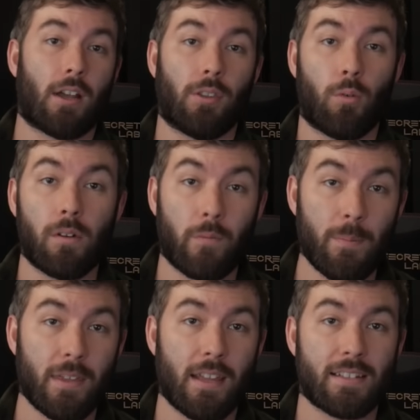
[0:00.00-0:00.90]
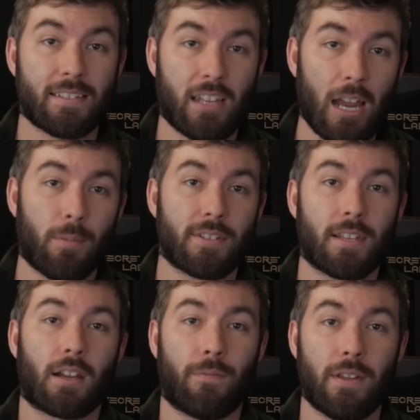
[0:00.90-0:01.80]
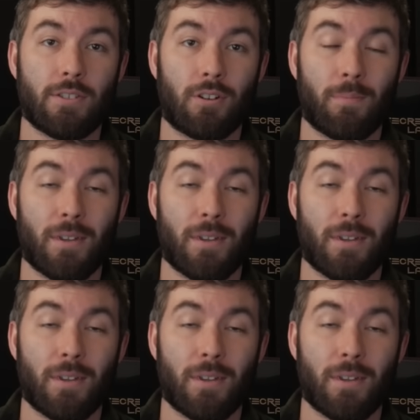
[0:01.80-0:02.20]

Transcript: out NordVPN's CyberSec feature